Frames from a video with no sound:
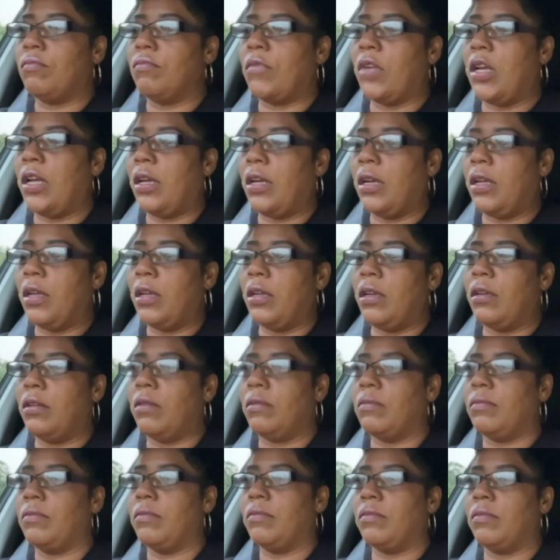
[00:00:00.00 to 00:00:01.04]

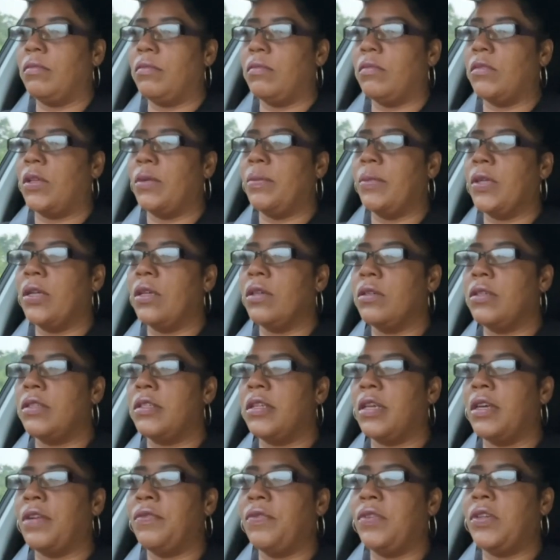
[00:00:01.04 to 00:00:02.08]
um, I'm gonna go
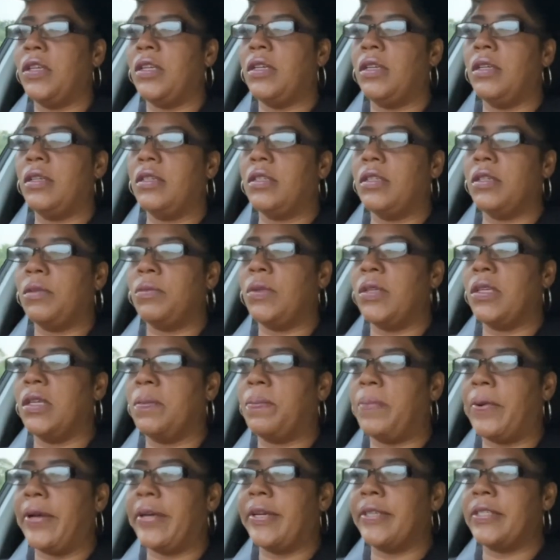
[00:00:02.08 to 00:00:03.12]
70 till we
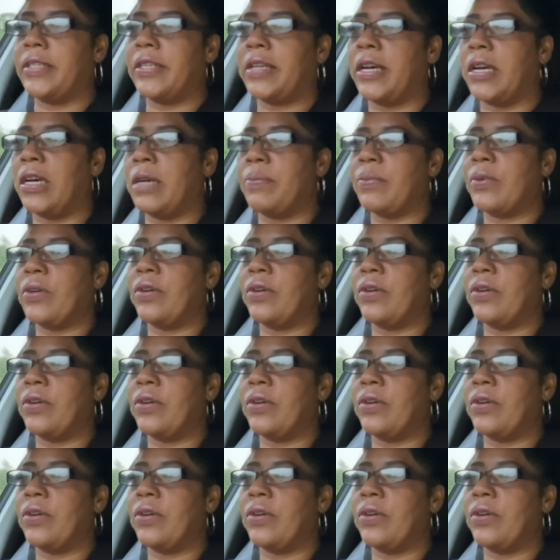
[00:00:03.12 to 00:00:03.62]
get past the copper.